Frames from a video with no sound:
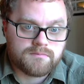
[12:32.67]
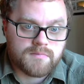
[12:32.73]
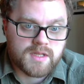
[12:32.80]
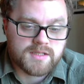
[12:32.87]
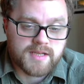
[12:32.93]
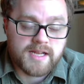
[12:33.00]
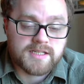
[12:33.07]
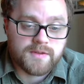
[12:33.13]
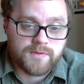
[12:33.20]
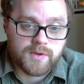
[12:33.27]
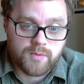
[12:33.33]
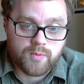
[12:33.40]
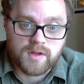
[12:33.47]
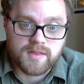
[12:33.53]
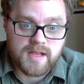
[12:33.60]

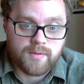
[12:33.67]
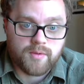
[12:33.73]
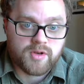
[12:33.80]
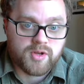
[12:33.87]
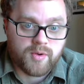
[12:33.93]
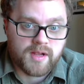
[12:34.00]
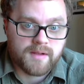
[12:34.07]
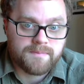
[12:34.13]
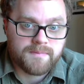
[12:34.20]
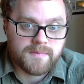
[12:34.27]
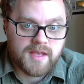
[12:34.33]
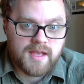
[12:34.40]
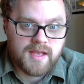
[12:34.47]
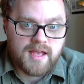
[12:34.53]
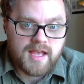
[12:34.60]
scientific work they were doing.
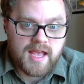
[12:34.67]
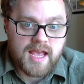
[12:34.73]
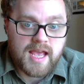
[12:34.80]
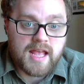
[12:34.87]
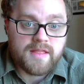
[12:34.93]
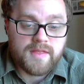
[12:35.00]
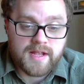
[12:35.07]
And